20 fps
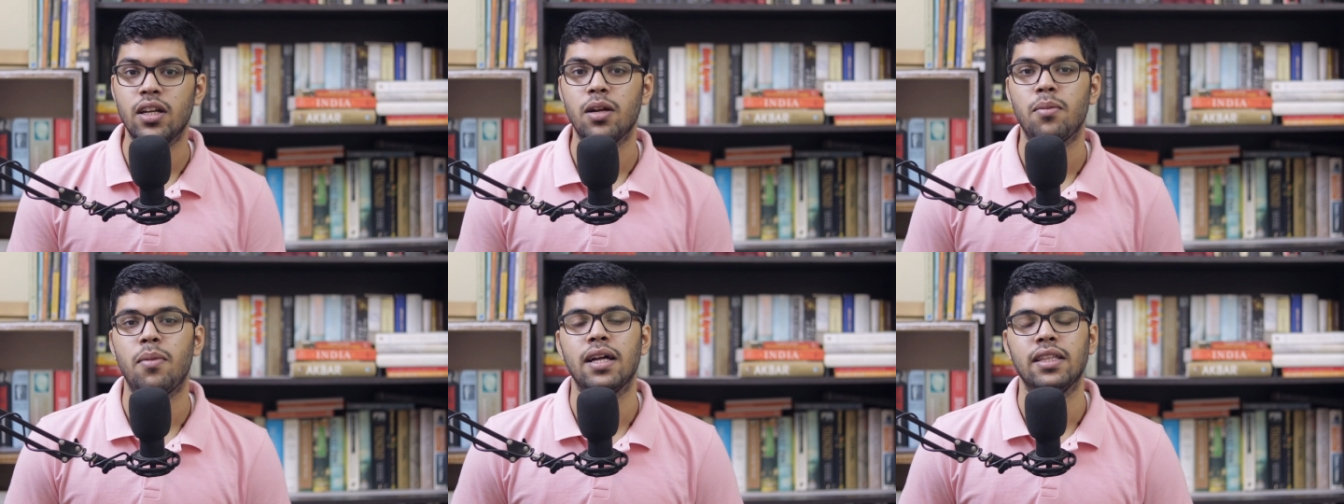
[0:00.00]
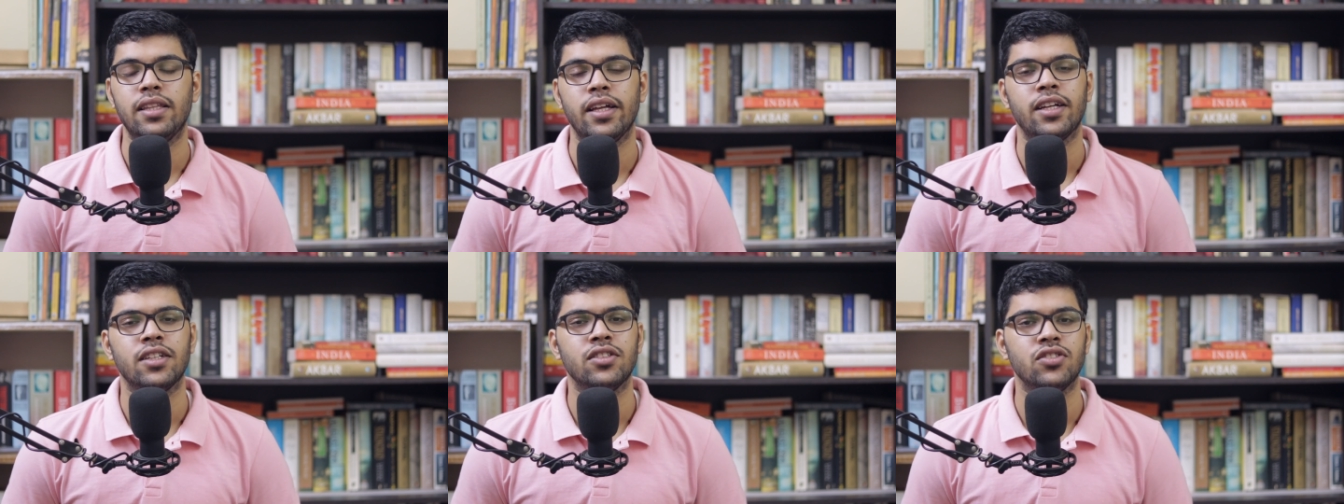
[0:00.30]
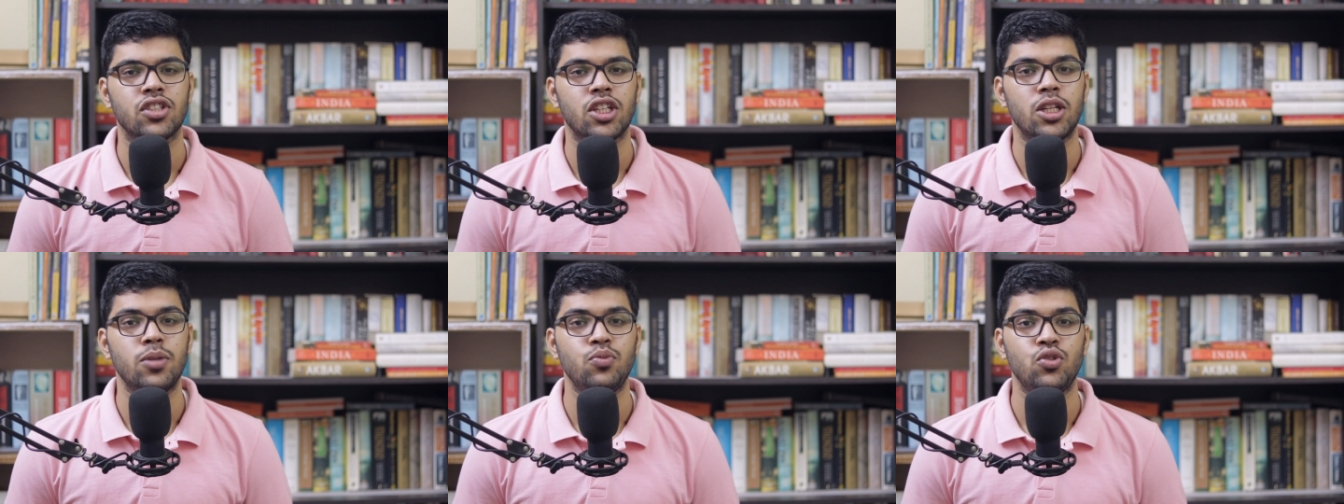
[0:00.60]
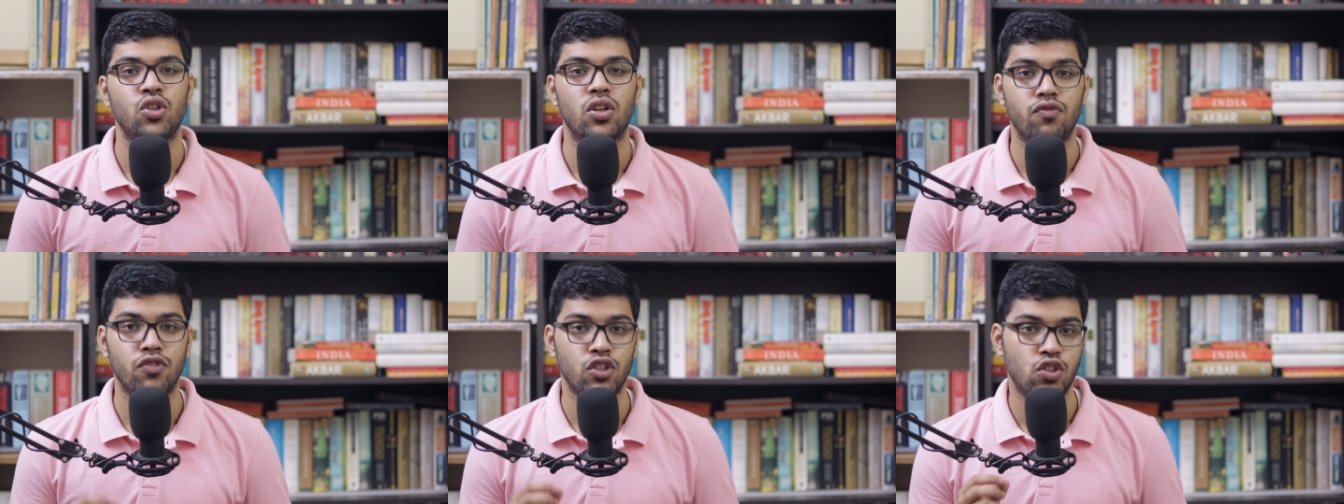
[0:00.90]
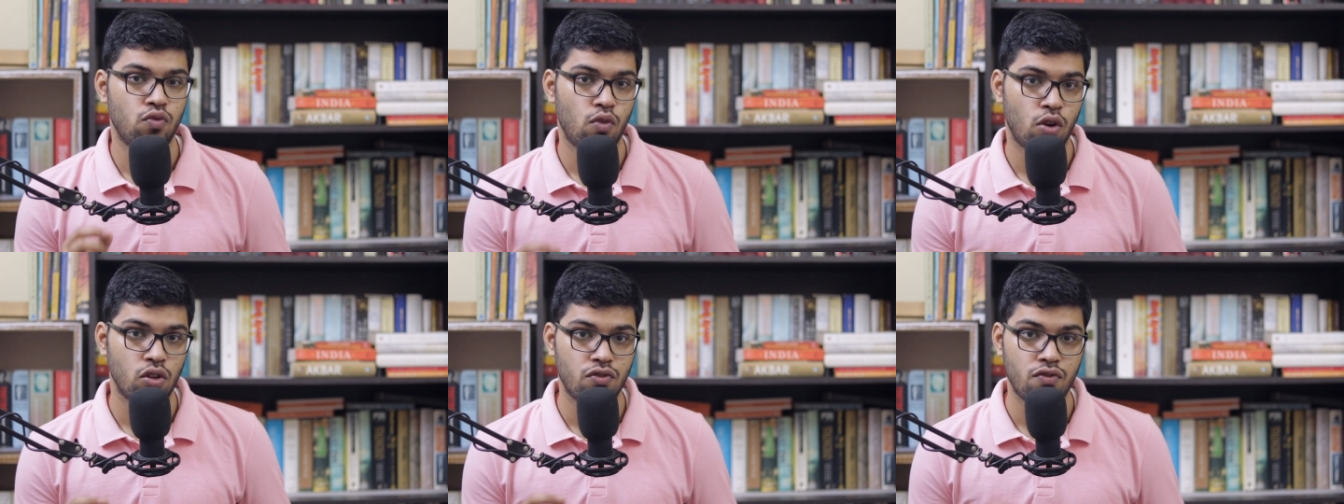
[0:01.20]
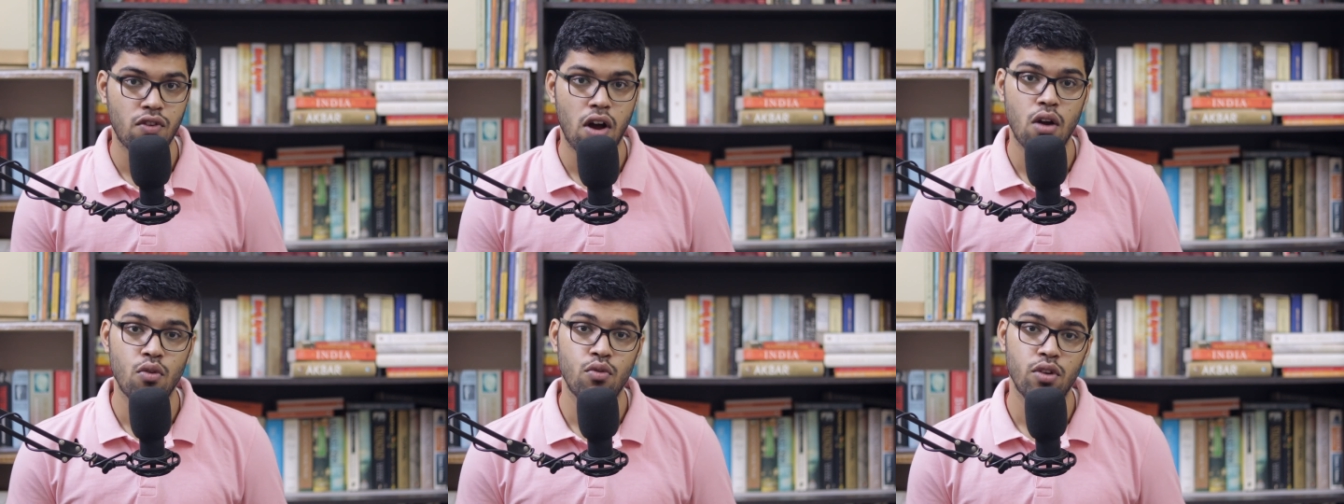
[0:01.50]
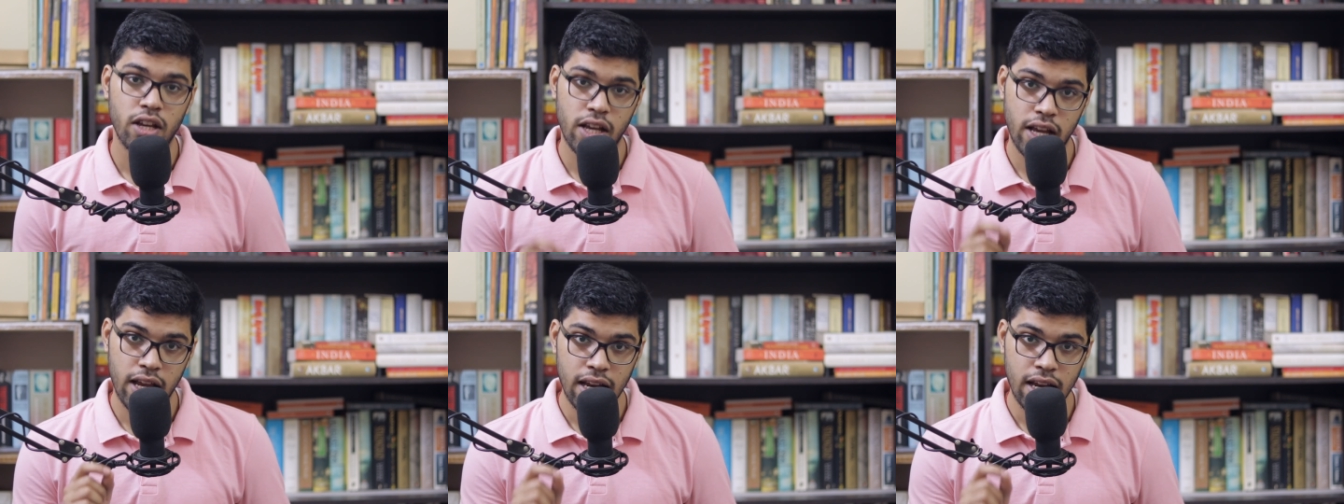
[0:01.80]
the Rabatak inscription, which was found